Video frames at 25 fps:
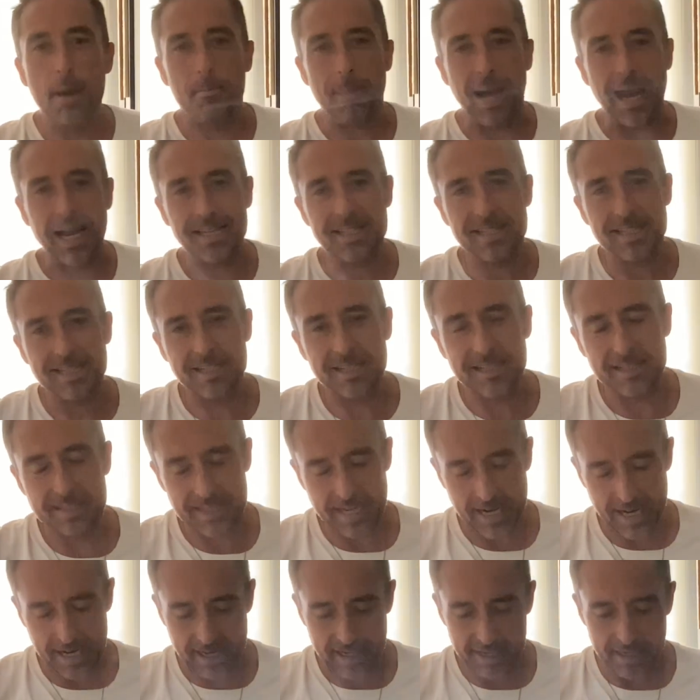Pisces,
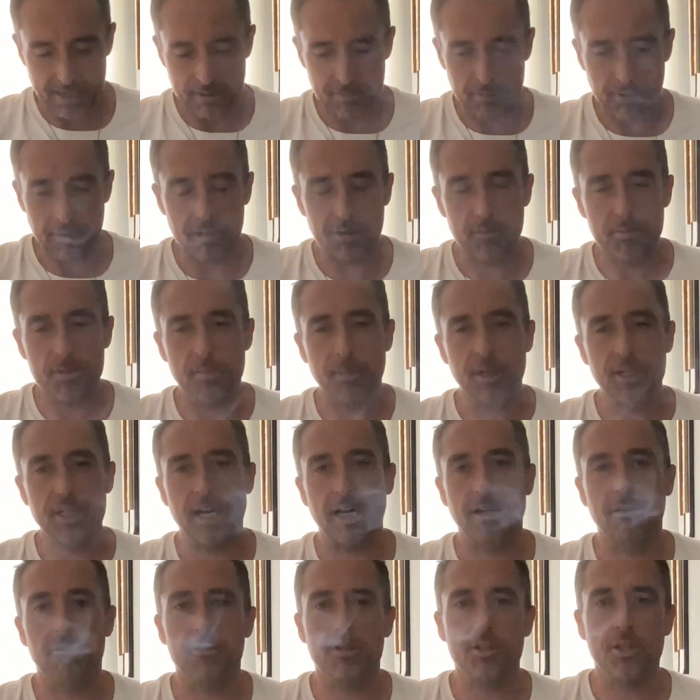hi, welcome to my
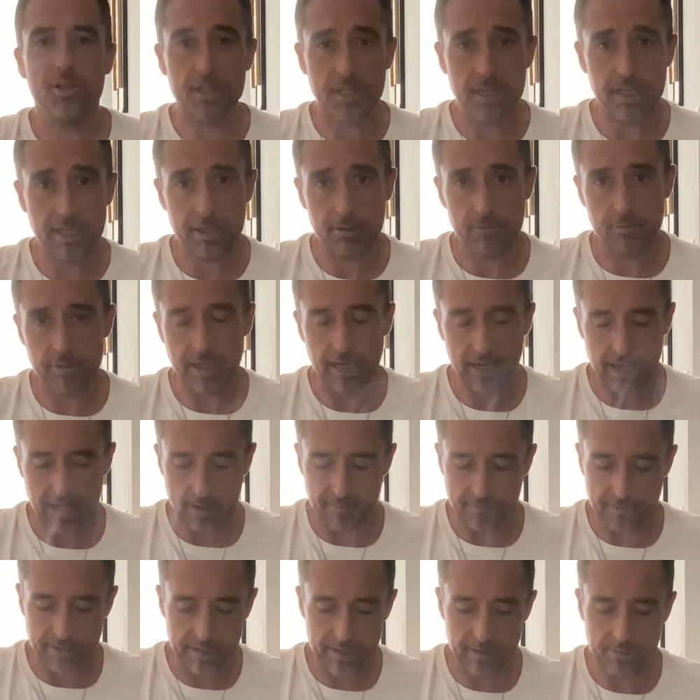channel. So today we
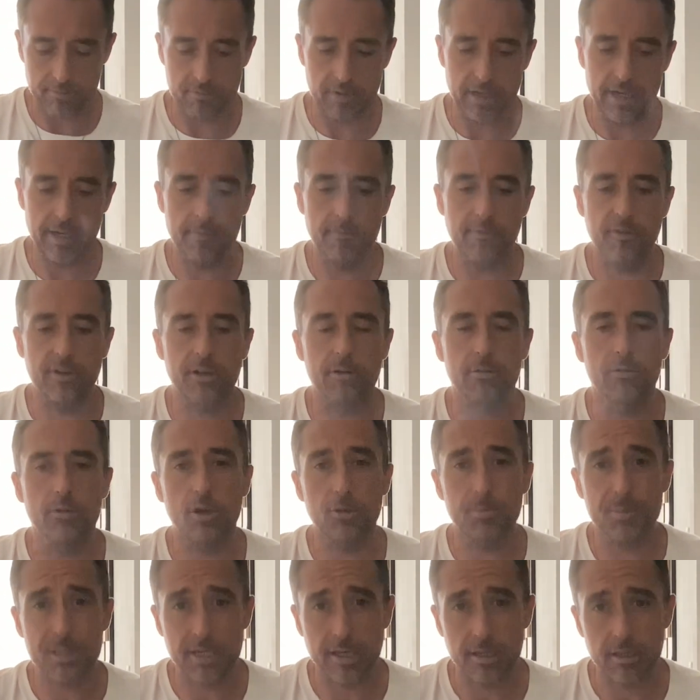have a reading for you,
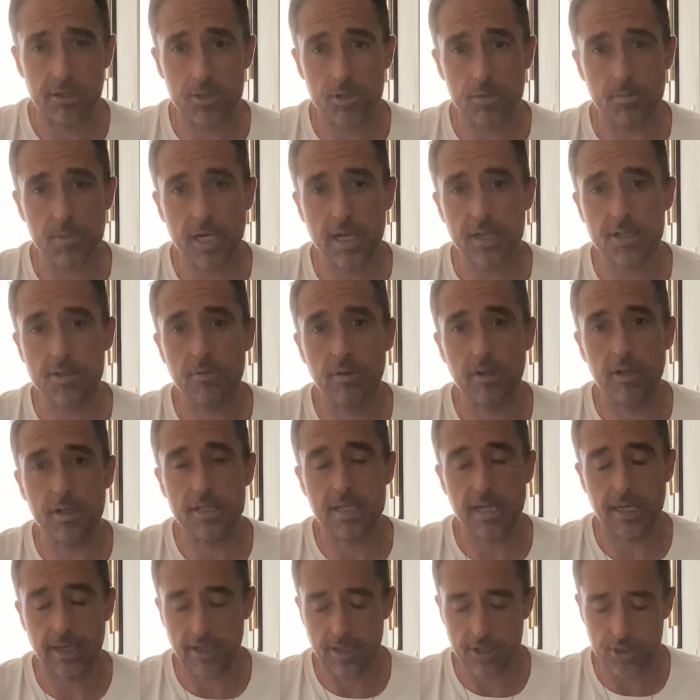no particular subject. We're going
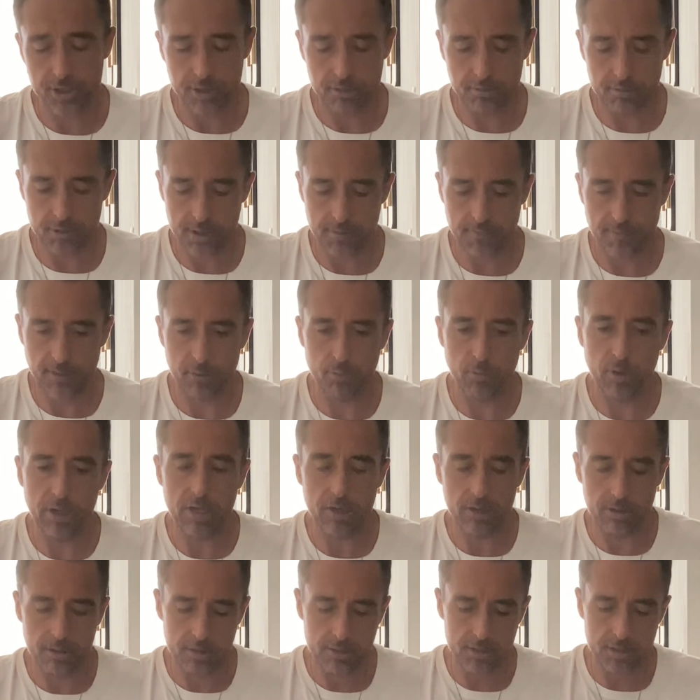to take an issue, something we
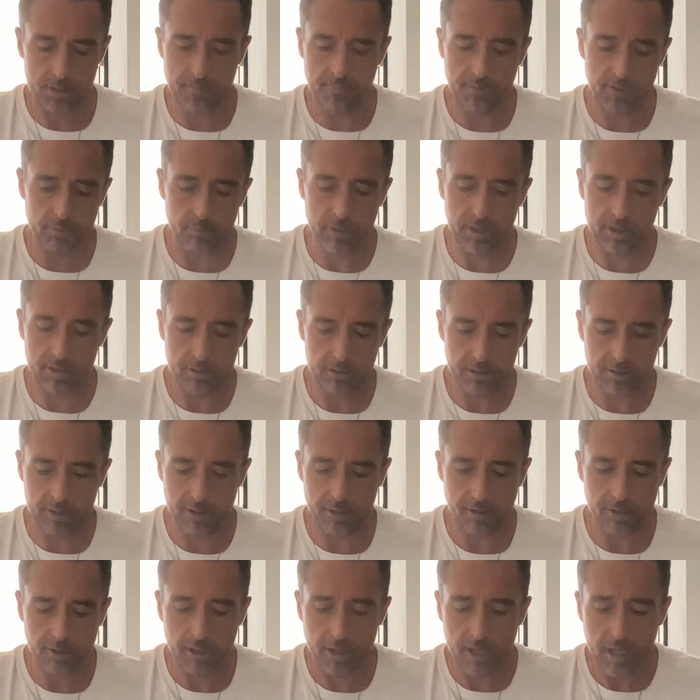know, something we don't
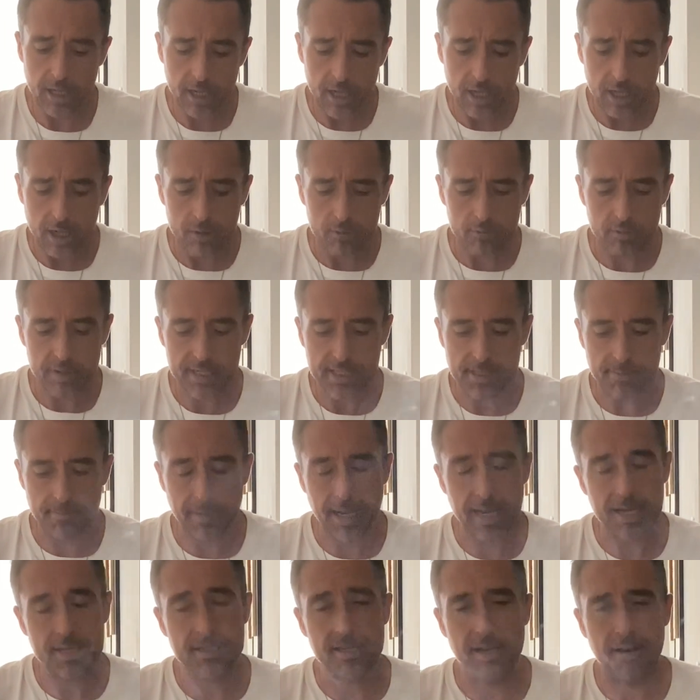know, recent
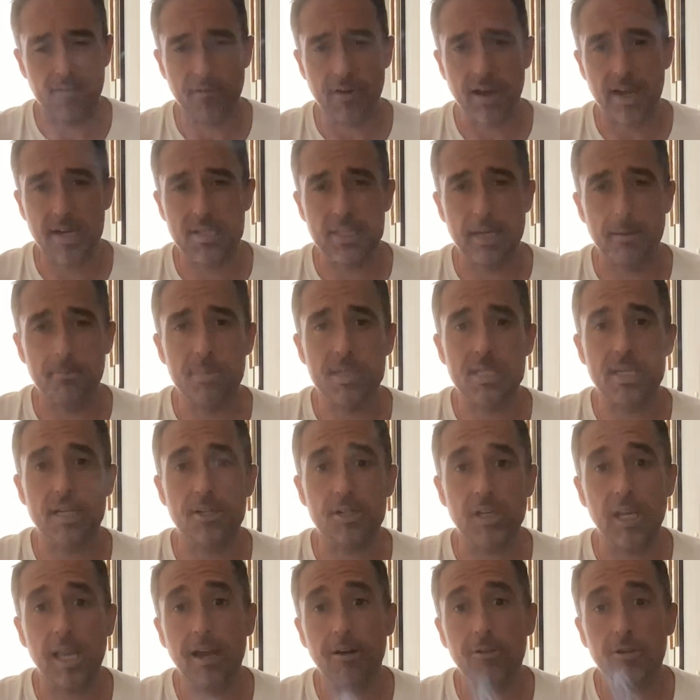past advice and
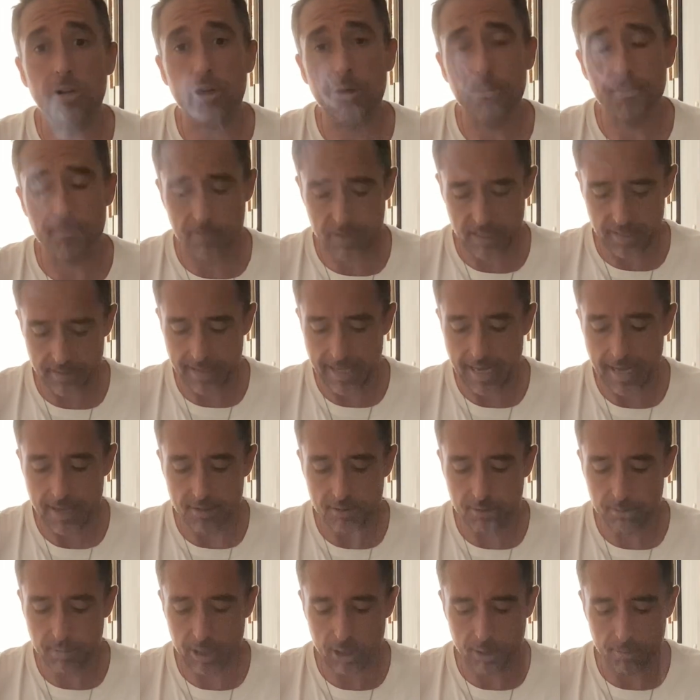potential outcome. At the end
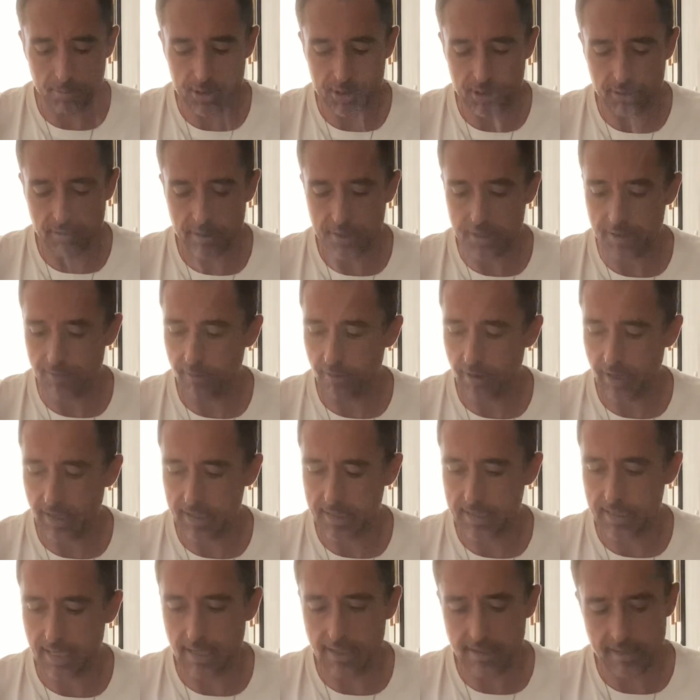there'll be an opportunity for an
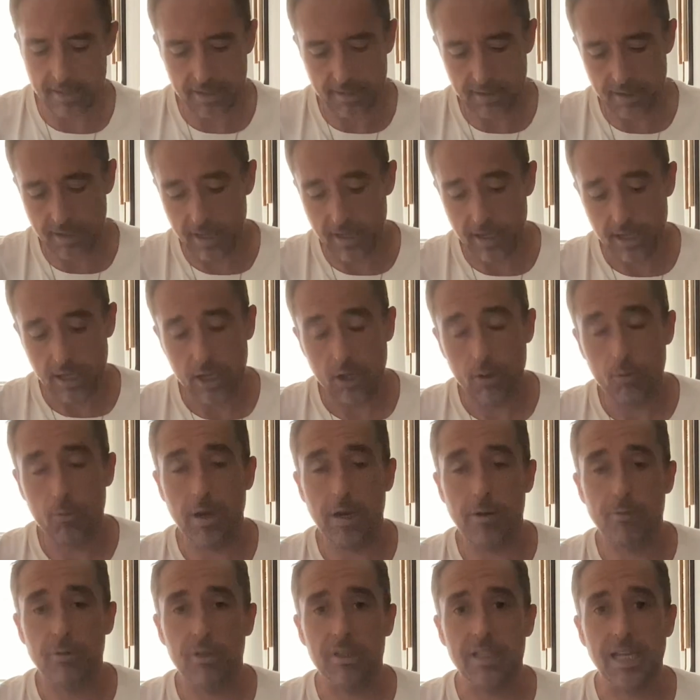extended
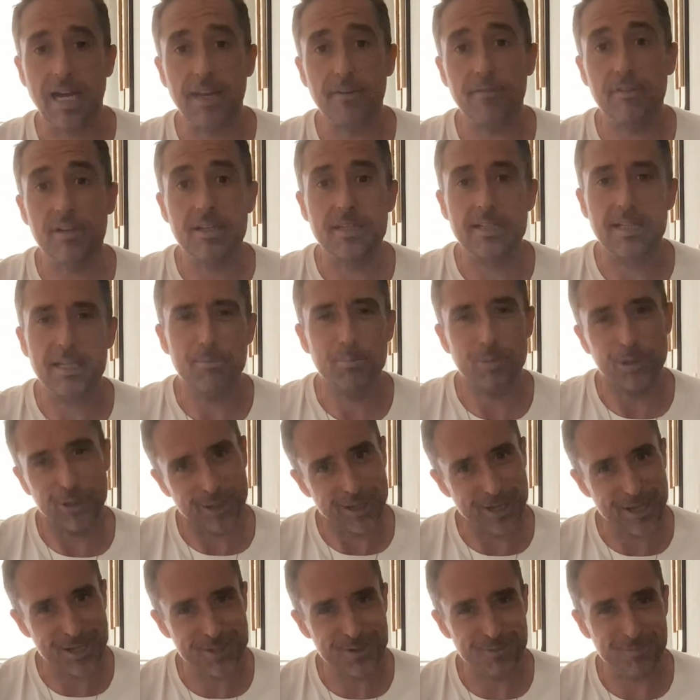where we'll dive in deeper.
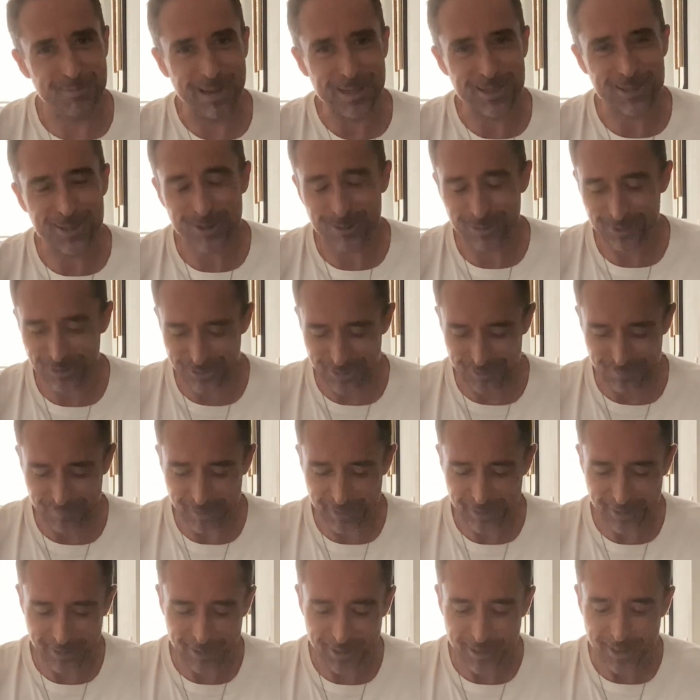Ace of Pentacles, lovely.